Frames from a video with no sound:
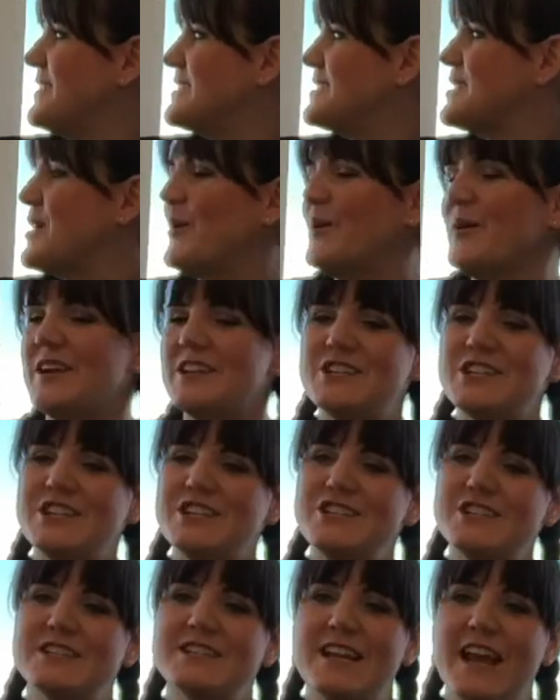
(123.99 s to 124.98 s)
So it
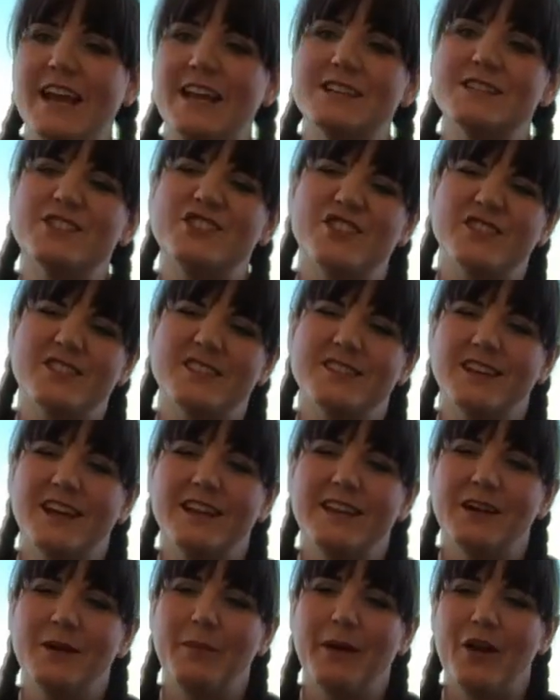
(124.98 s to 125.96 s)
should just take us just a
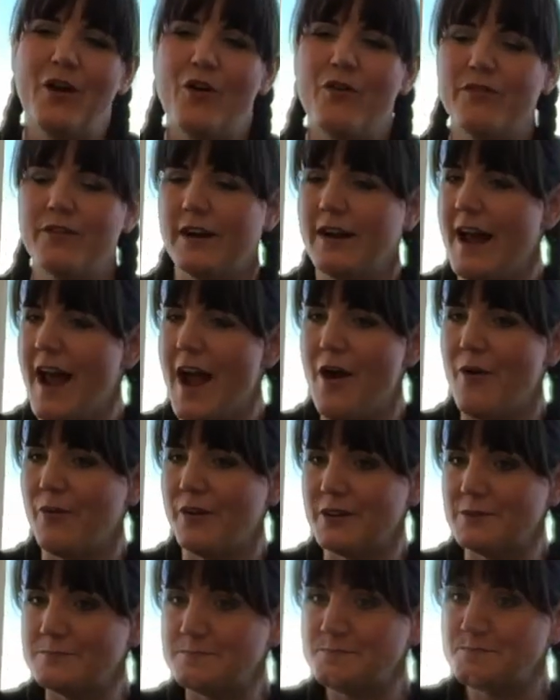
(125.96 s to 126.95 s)
little bit over an
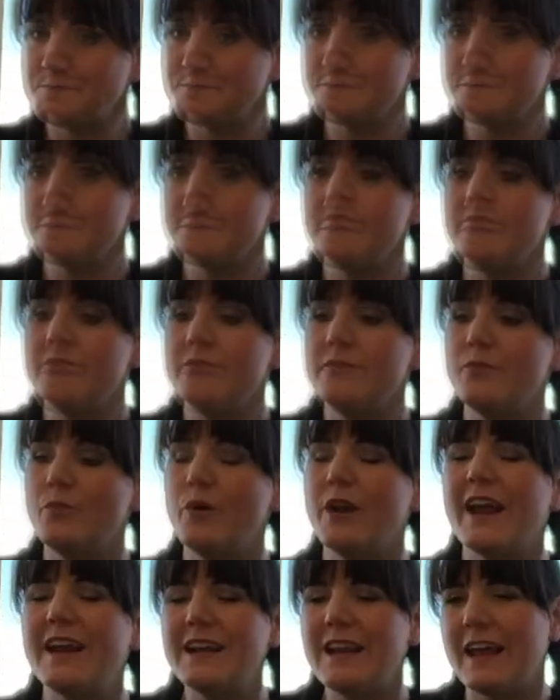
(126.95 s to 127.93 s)
hour.
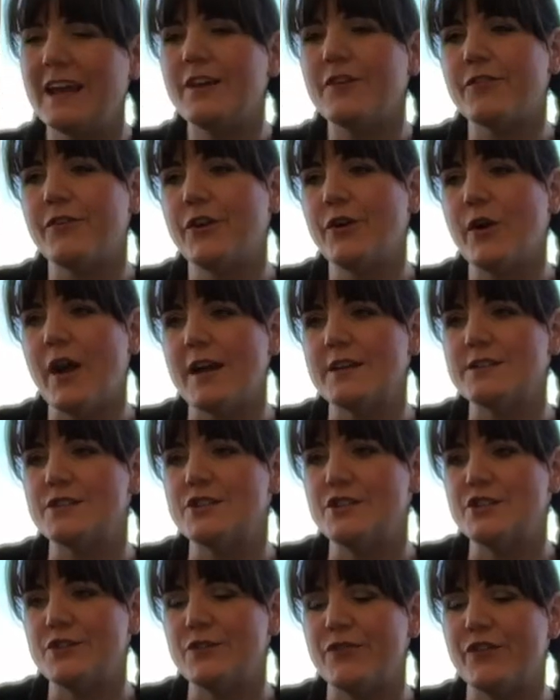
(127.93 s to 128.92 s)
What I'd like for you guys
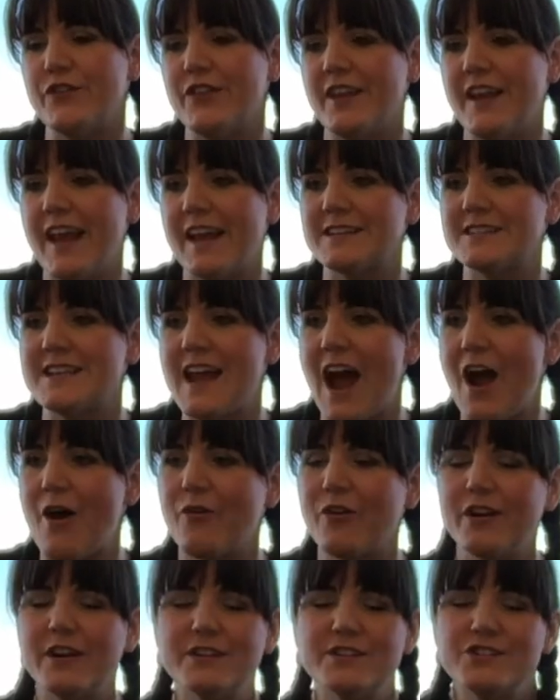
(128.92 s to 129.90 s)
to do for the next
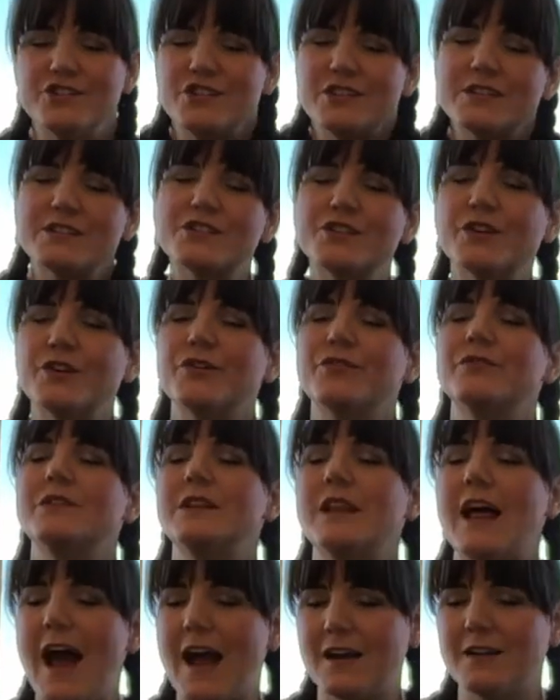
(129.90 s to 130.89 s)
hour is just
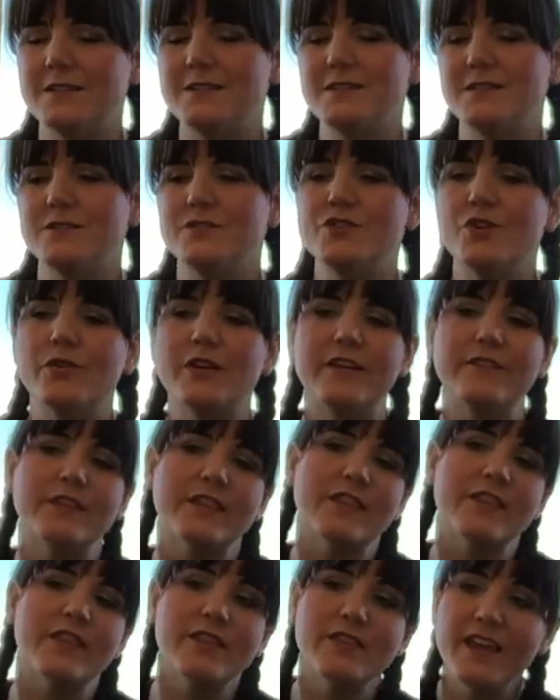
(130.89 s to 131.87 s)
relax. Don't
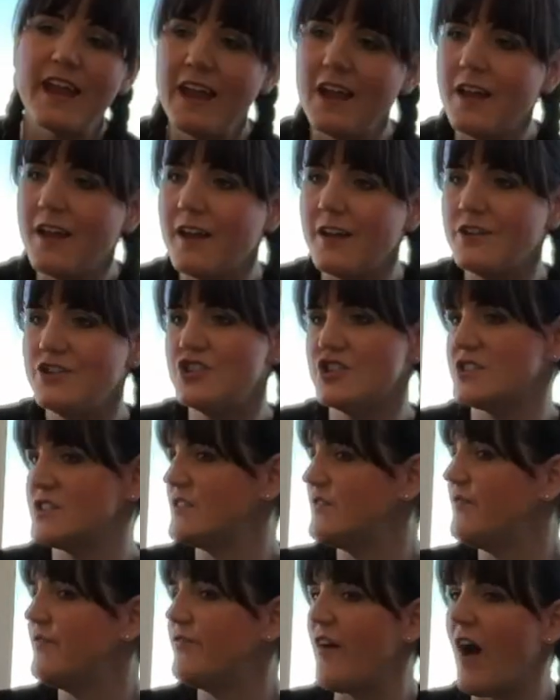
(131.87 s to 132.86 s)
even think, just
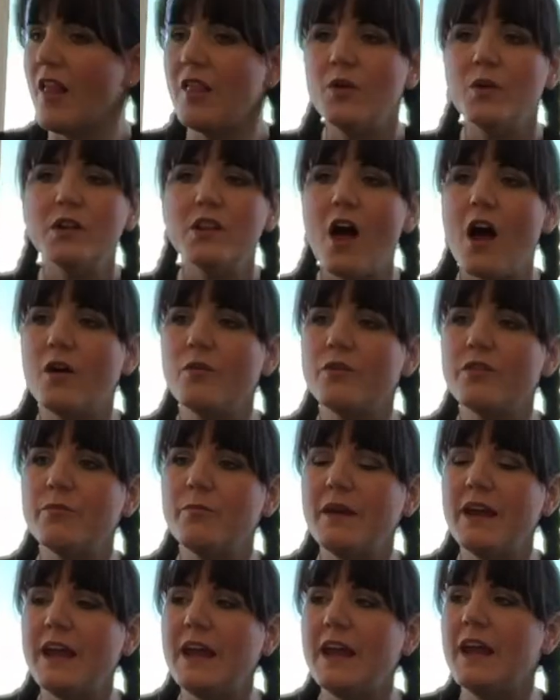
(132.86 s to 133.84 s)
follow along with
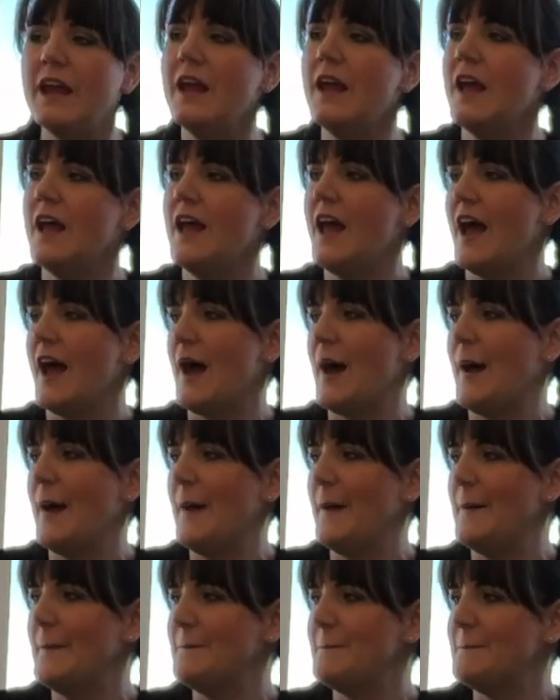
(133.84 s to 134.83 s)
me
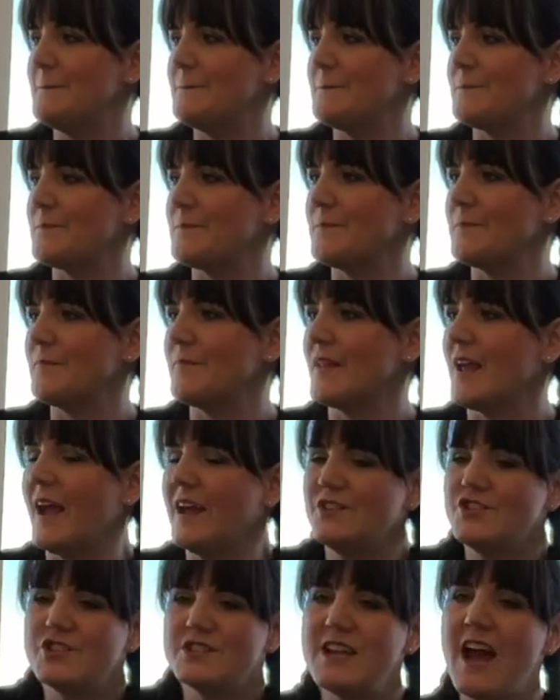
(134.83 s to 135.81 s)

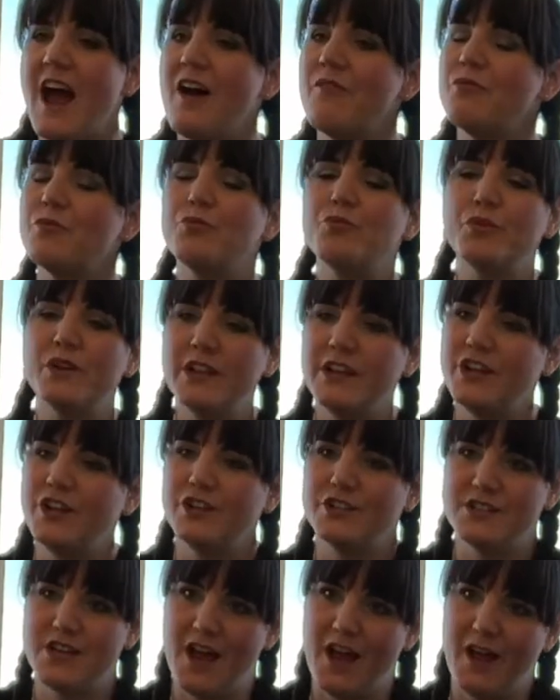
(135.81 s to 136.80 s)
and just have a really
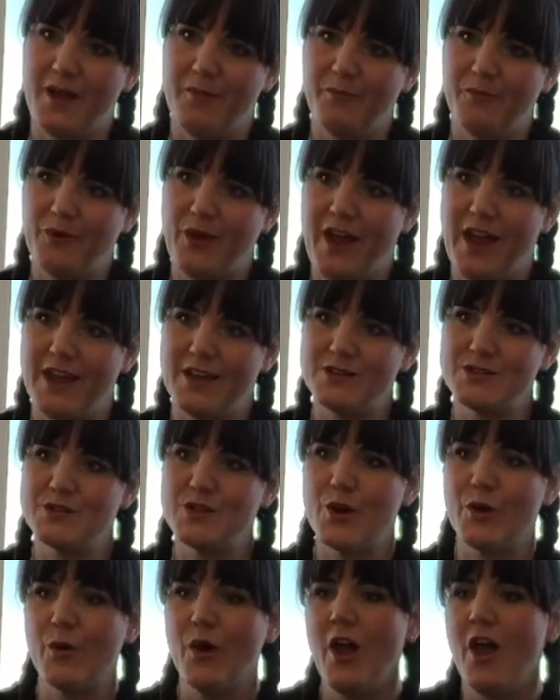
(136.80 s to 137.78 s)
good time. Okay,
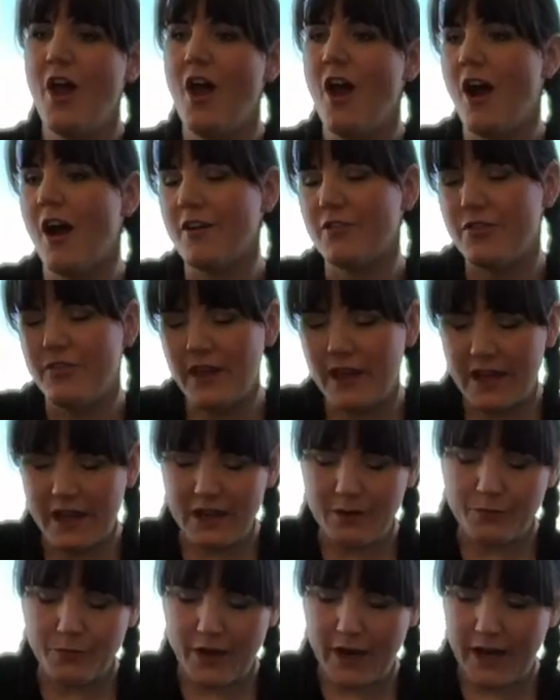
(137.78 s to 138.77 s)
so our
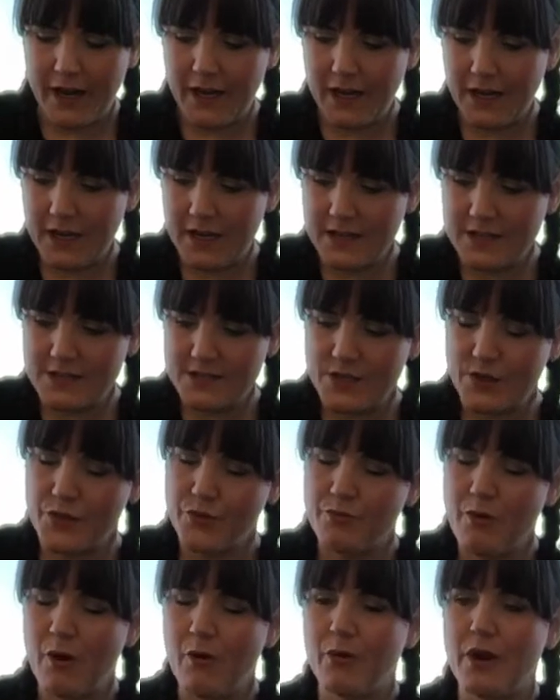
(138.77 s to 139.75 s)
thinking brain is
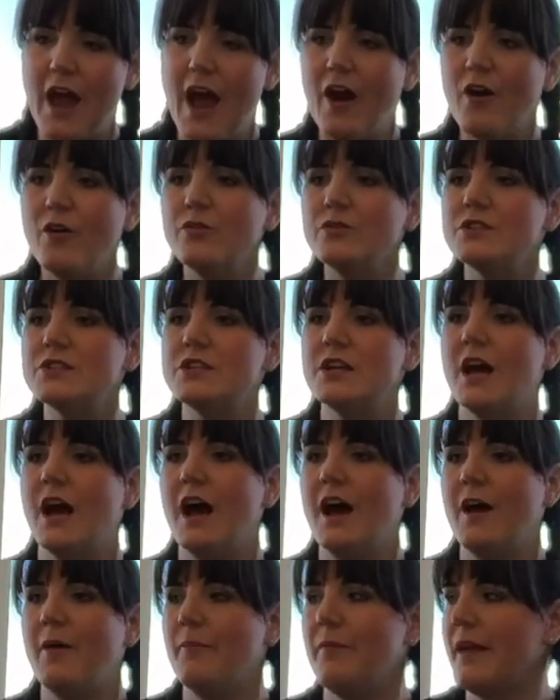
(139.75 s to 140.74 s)
thrown out.
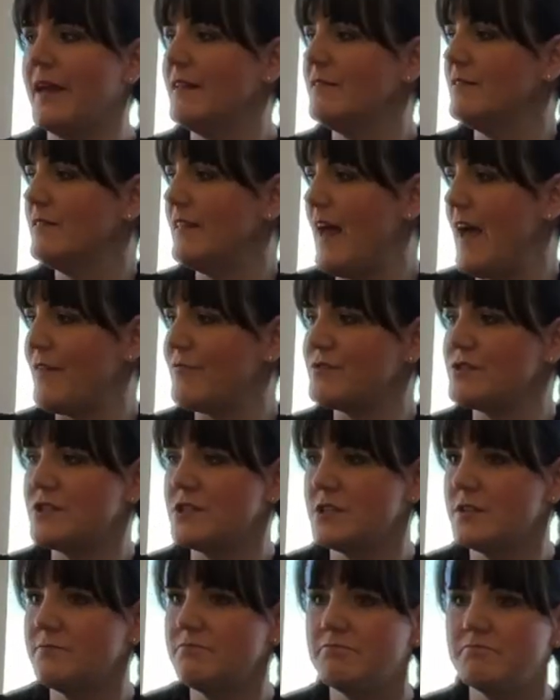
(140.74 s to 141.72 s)
It
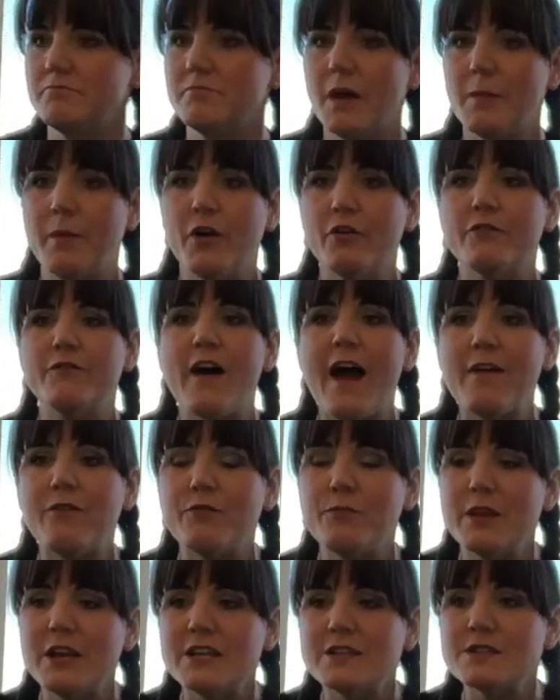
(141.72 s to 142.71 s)
left about
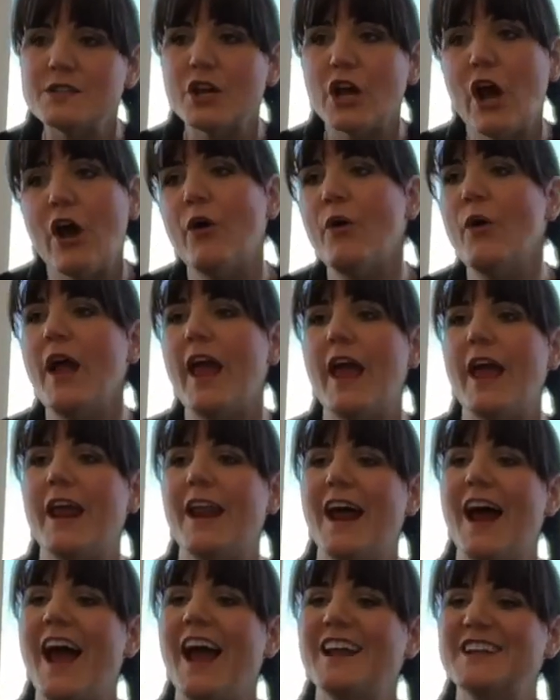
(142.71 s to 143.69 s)
5 minutes ago,
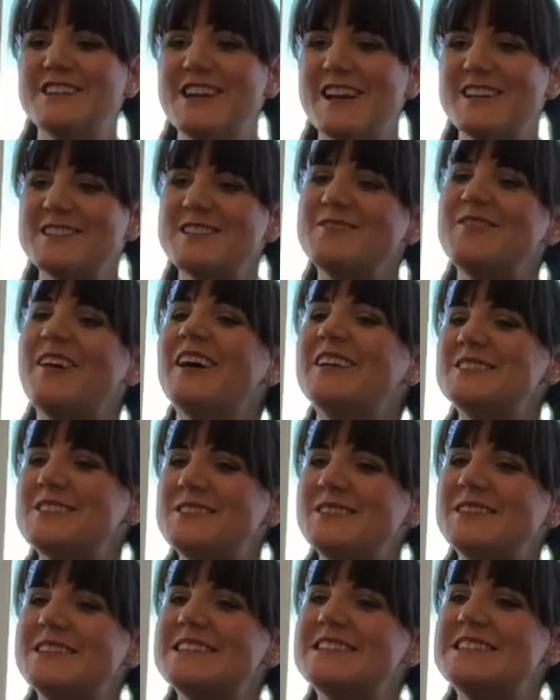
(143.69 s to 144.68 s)
and I just want
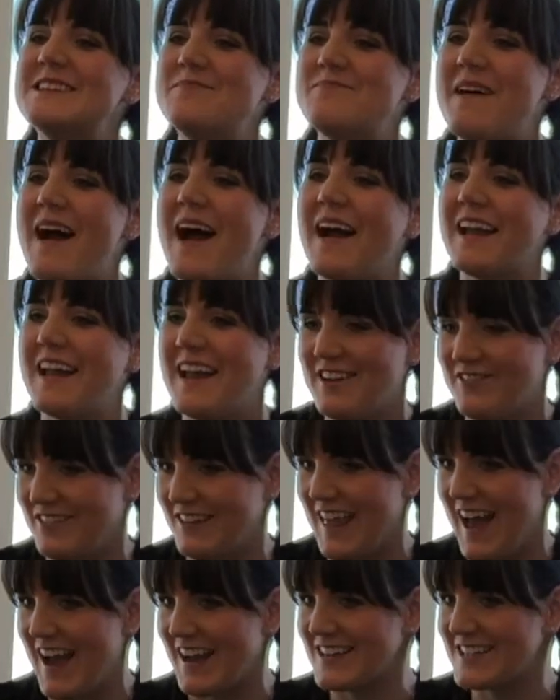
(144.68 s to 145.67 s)
you to sit back and
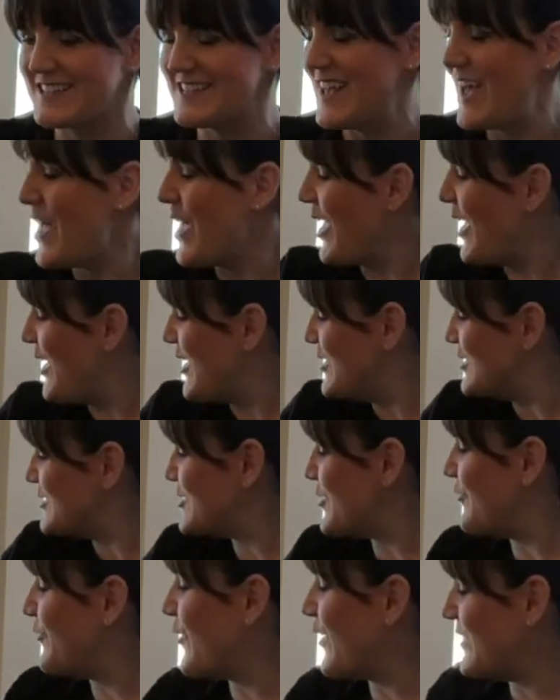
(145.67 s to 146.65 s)
relax.
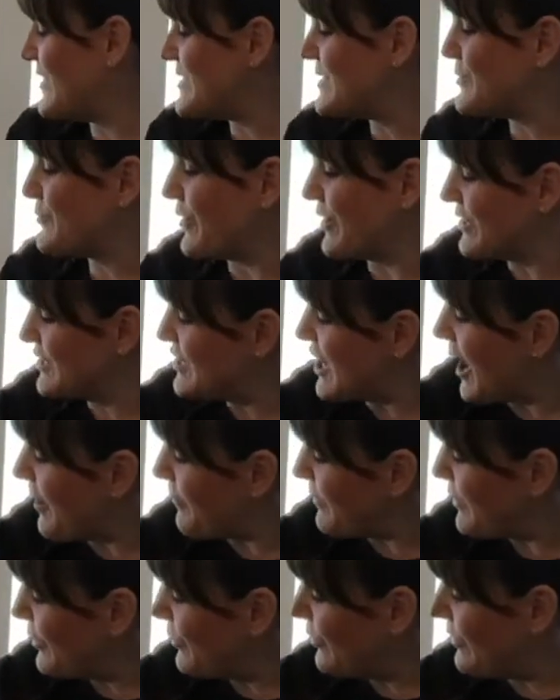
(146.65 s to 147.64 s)
So for this
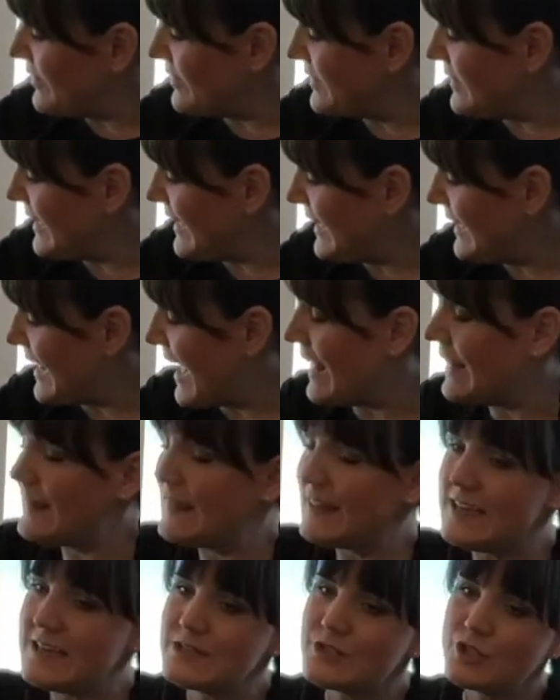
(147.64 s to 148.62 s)
workshop, you will need at
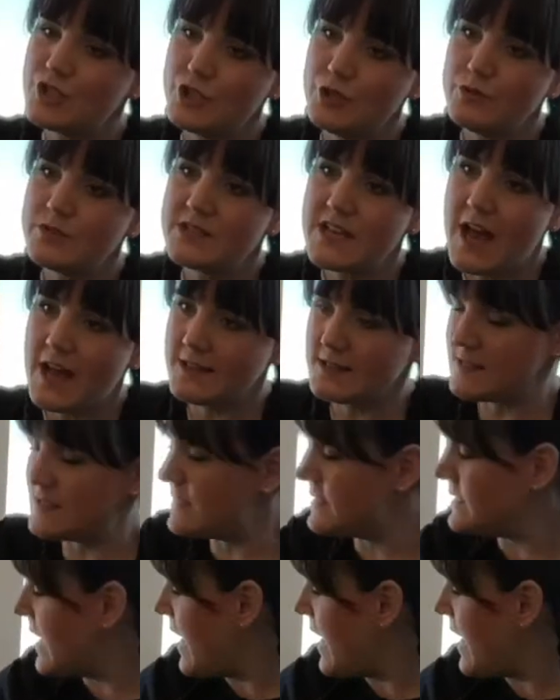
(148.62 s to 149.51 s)
least 2 sizes